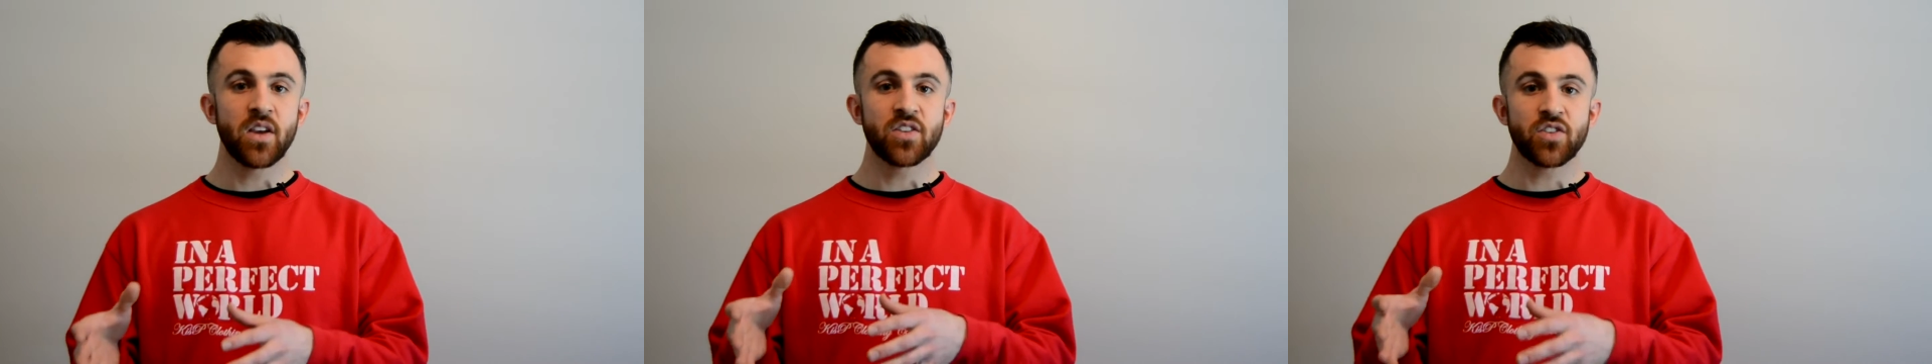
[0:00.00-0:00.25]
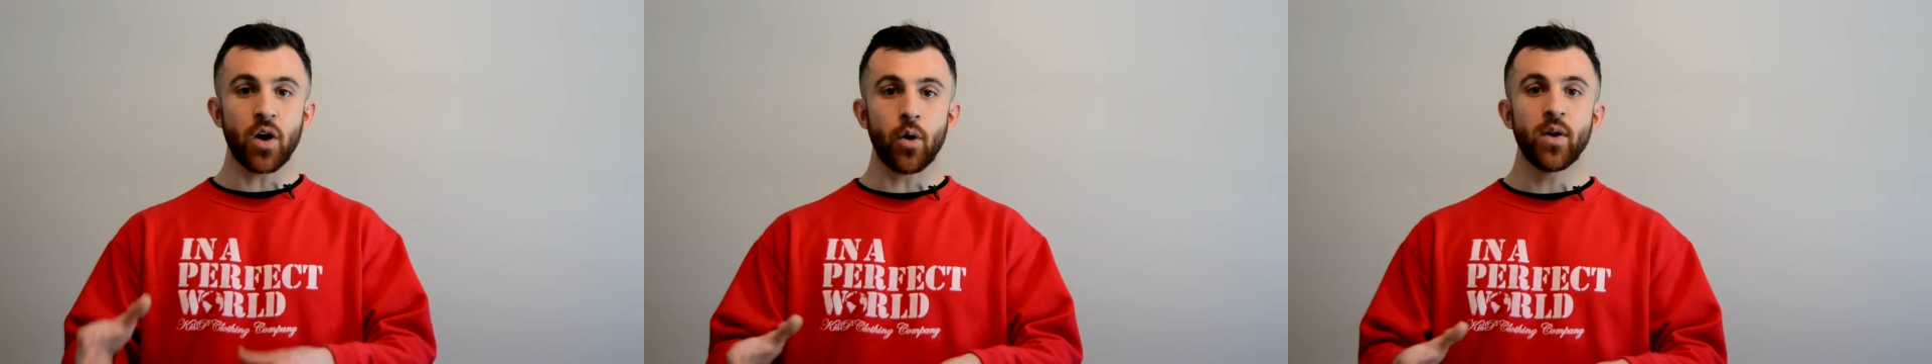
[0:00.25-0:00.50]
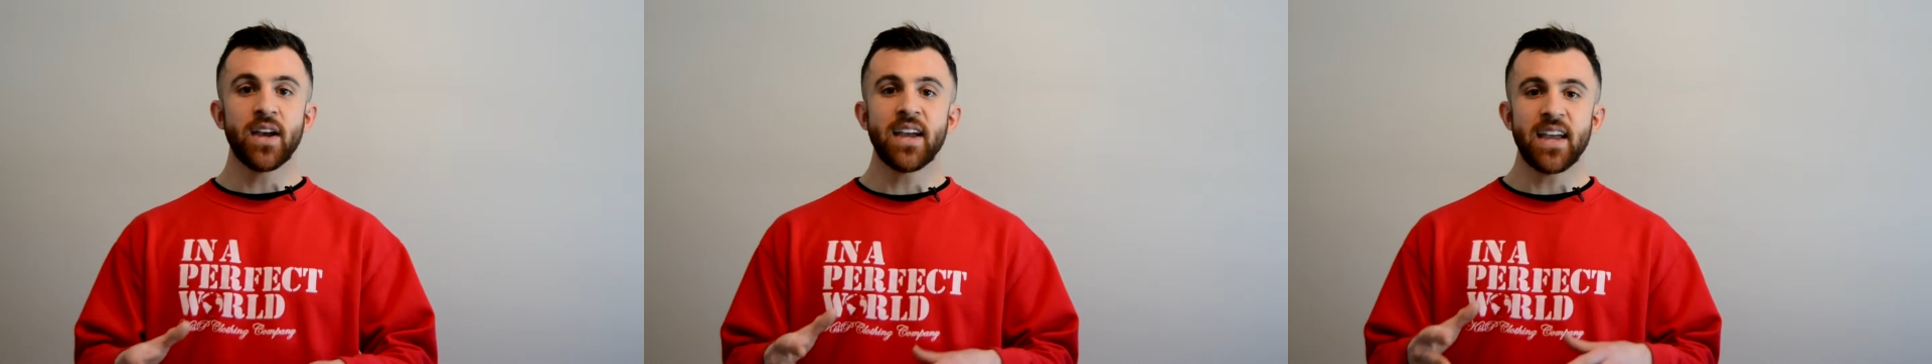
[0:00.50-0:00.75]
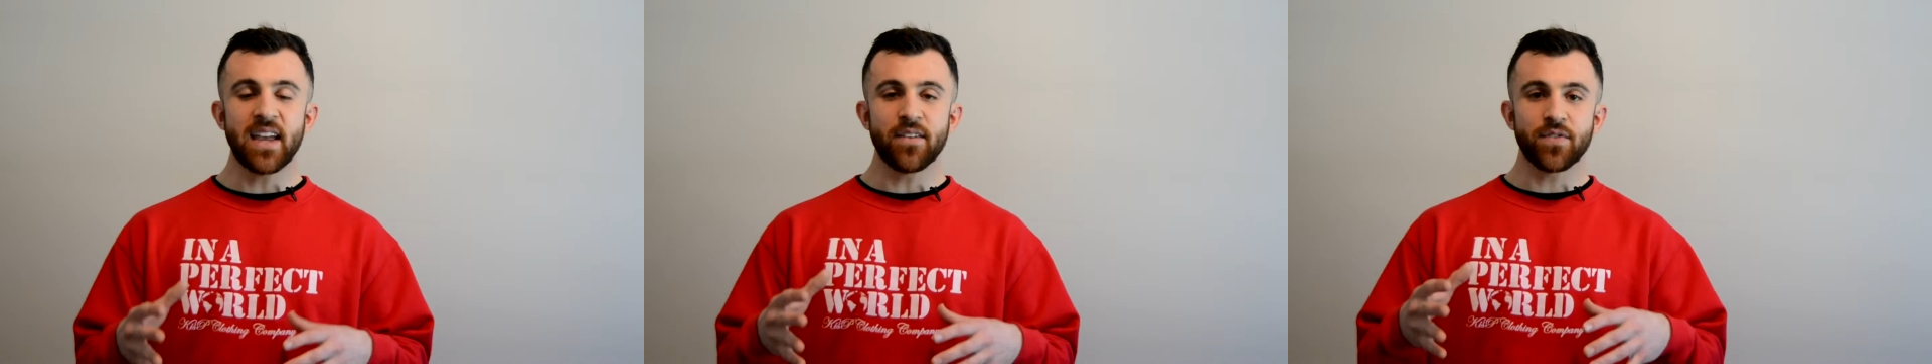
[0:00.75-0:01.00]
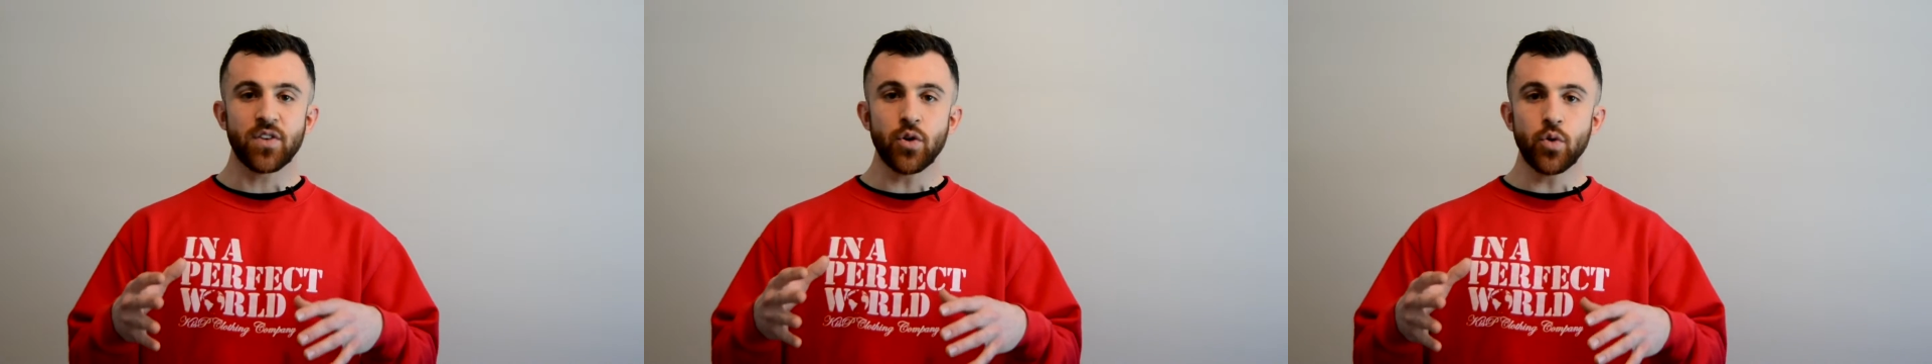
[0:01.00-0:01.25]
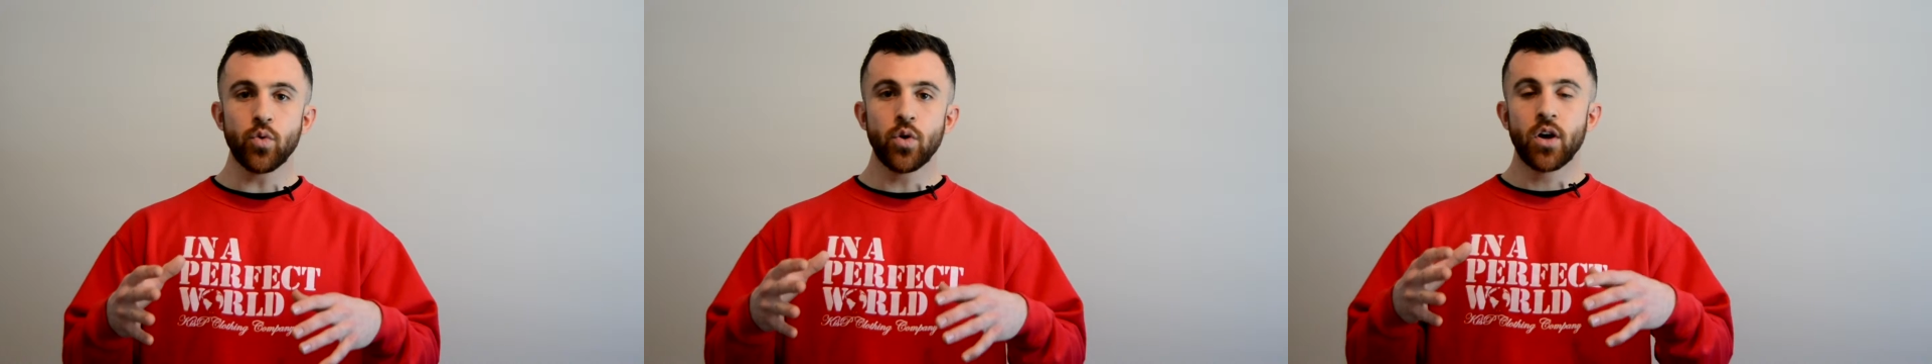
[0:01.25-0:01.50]
So if
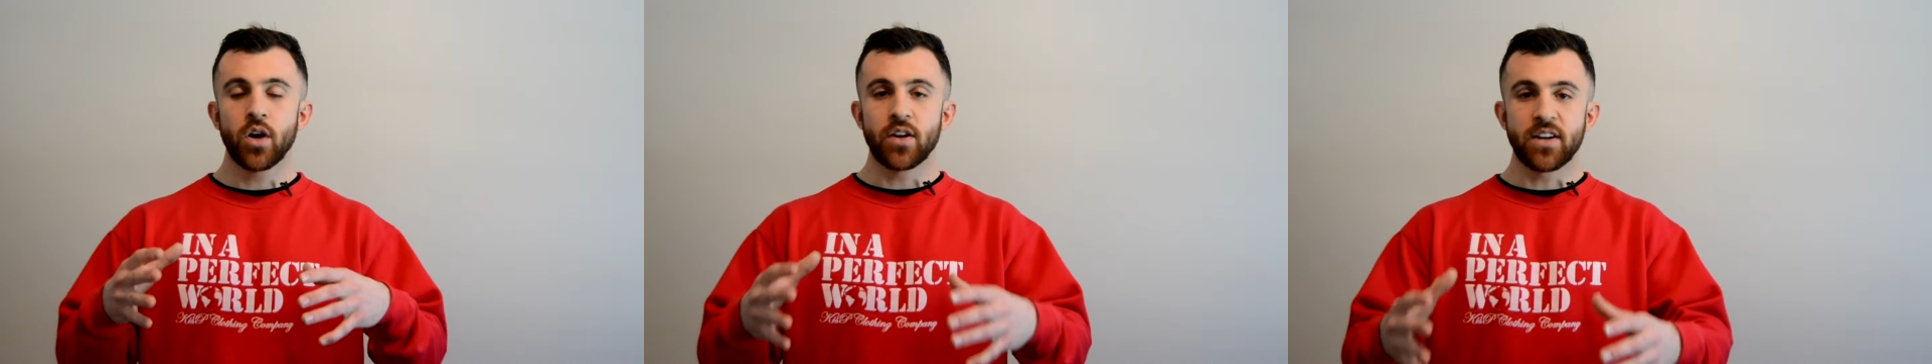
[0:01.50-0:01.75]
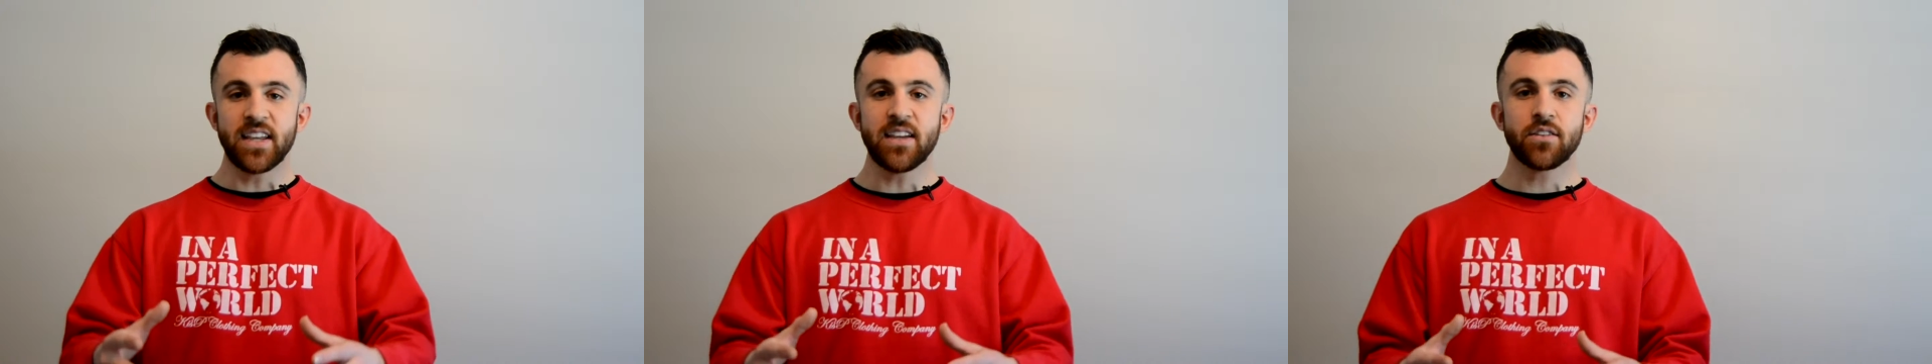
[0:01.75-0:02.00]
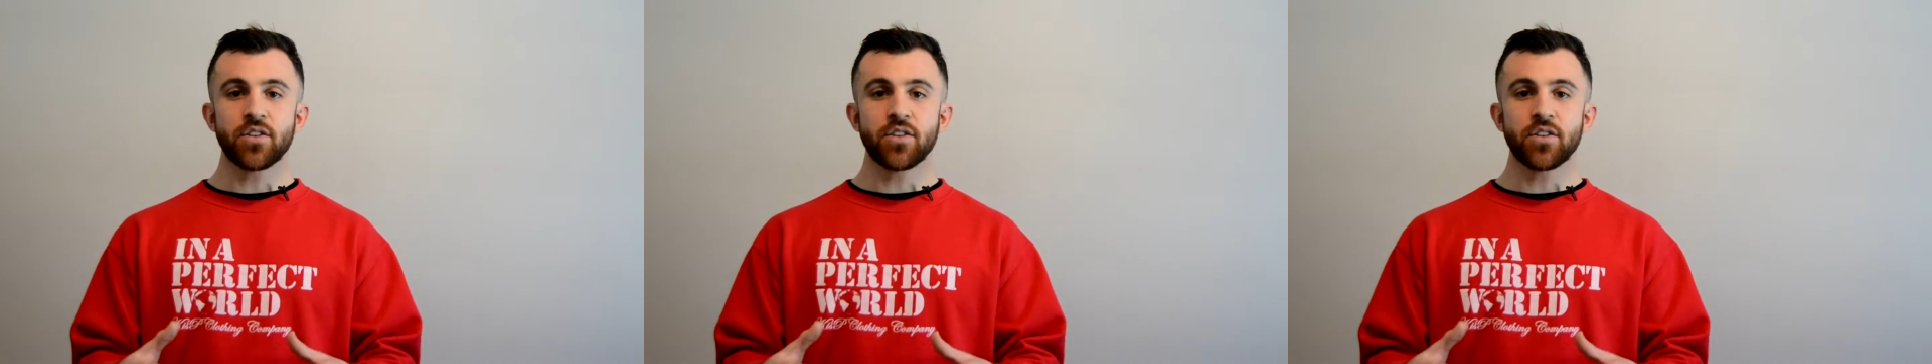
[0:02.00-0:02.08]
you need